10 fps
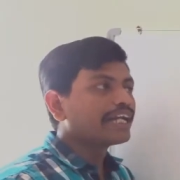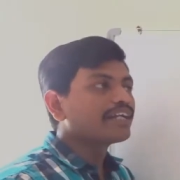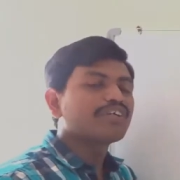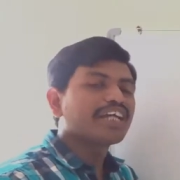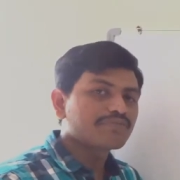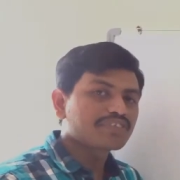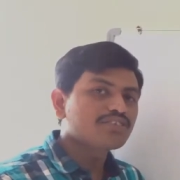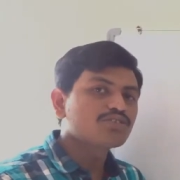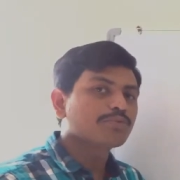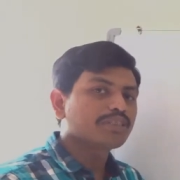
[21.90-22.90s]
And we have
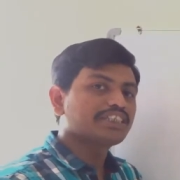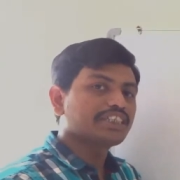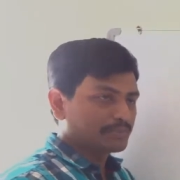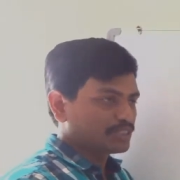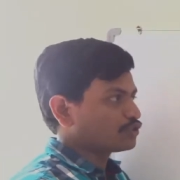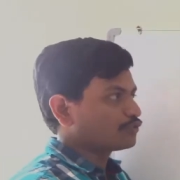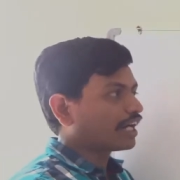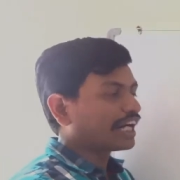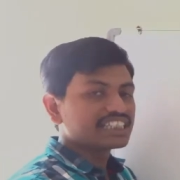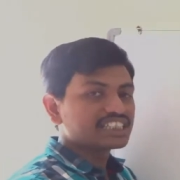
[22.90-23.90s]
seen so many tips to
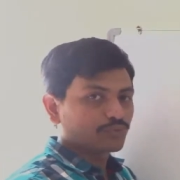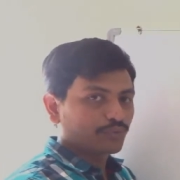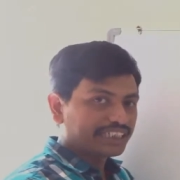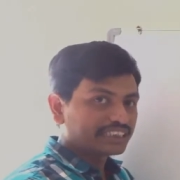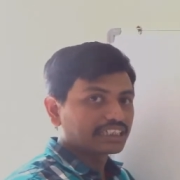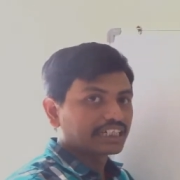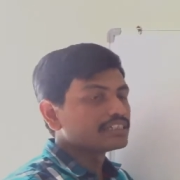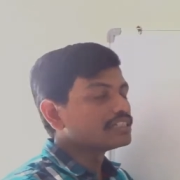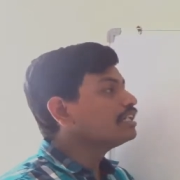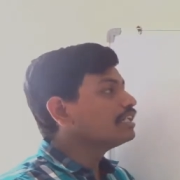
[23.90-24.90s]
find the squares
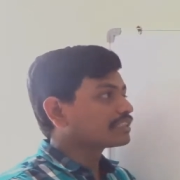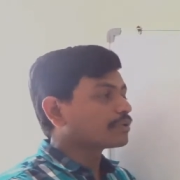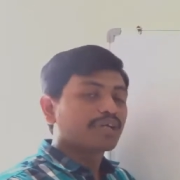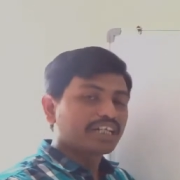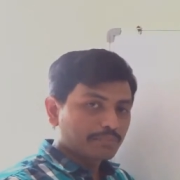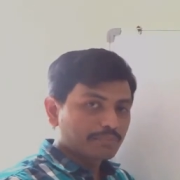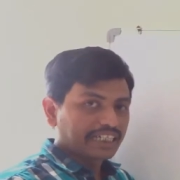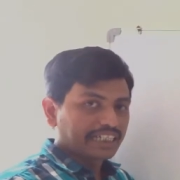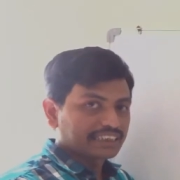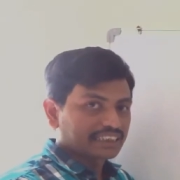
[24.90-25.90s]
and some
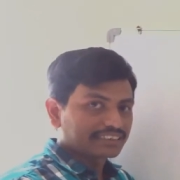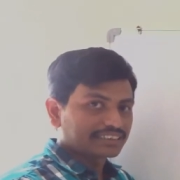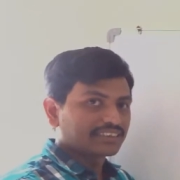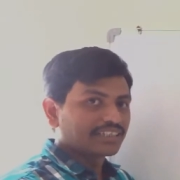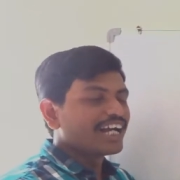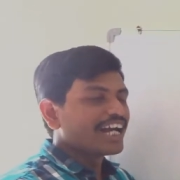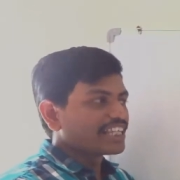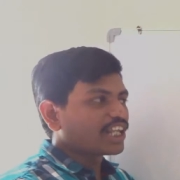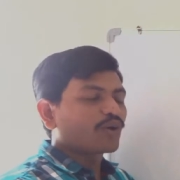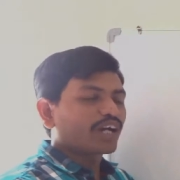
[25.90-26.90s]
multiplications.
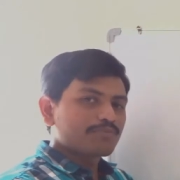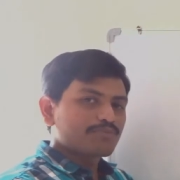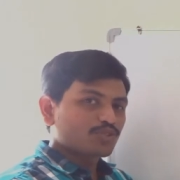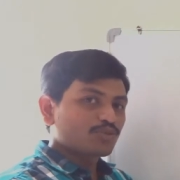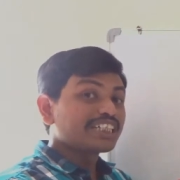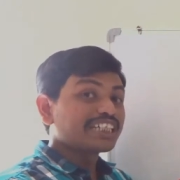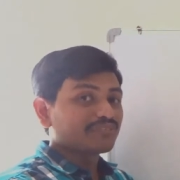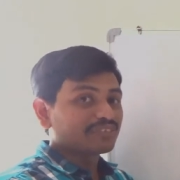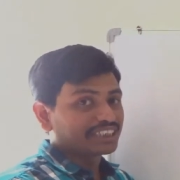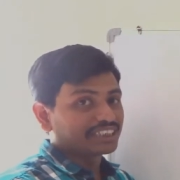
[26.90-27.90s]
Now comes to
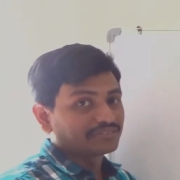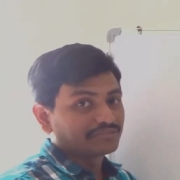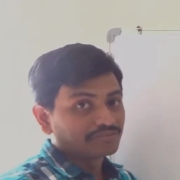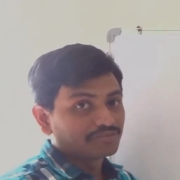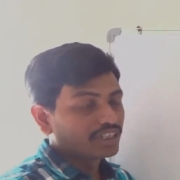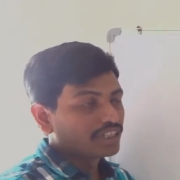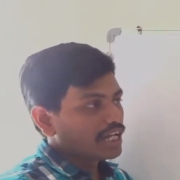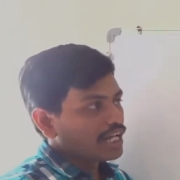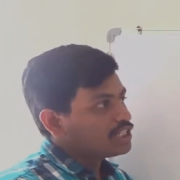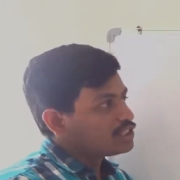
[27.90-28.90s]
division.
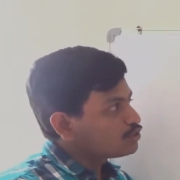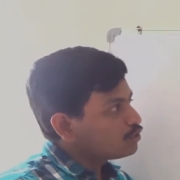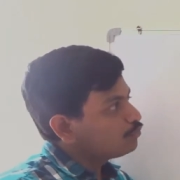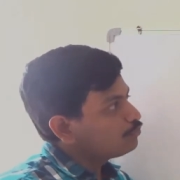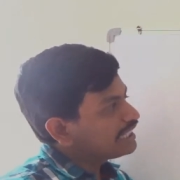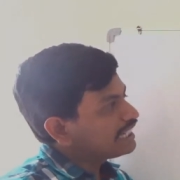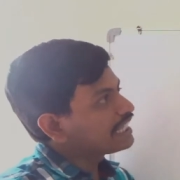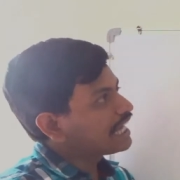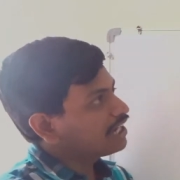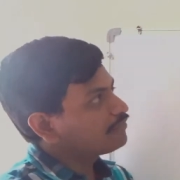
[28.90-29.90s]
So we can
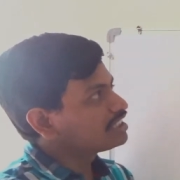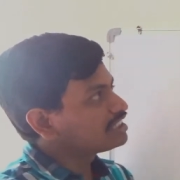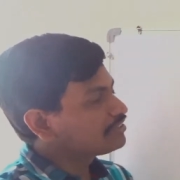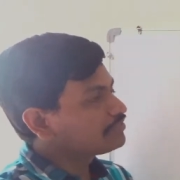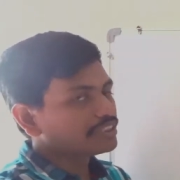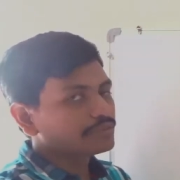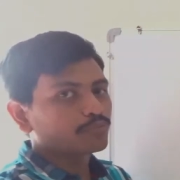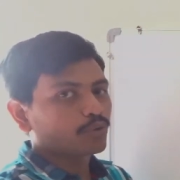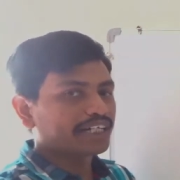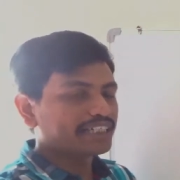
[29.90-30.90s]
have the division
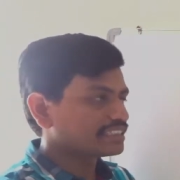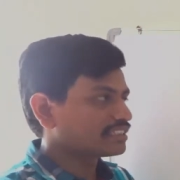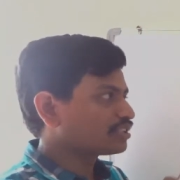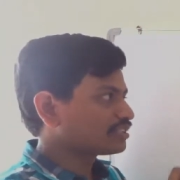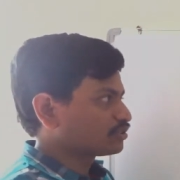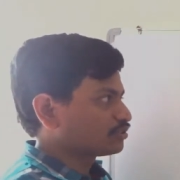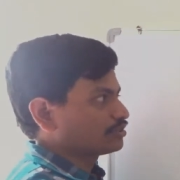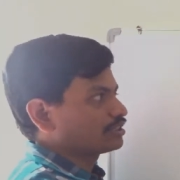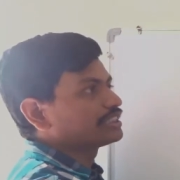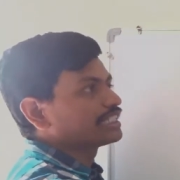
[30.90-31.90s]
points also,
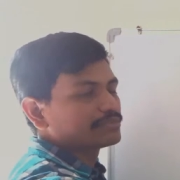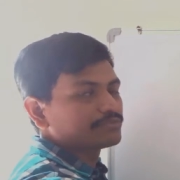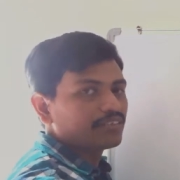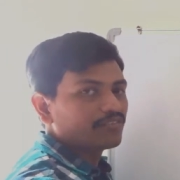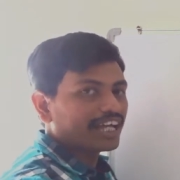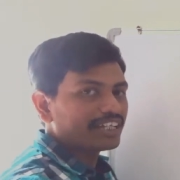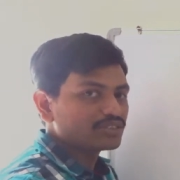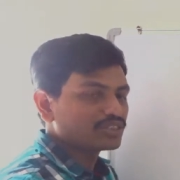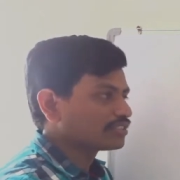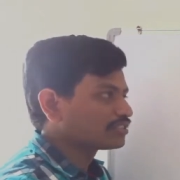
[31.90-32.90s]
decimal
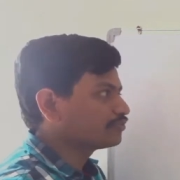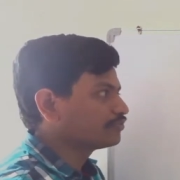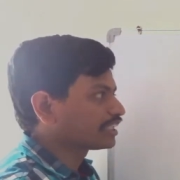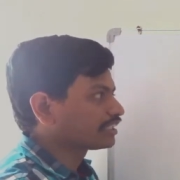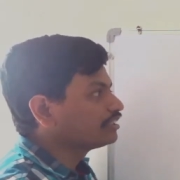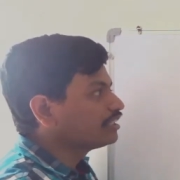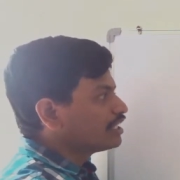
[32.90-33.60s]
values also we can.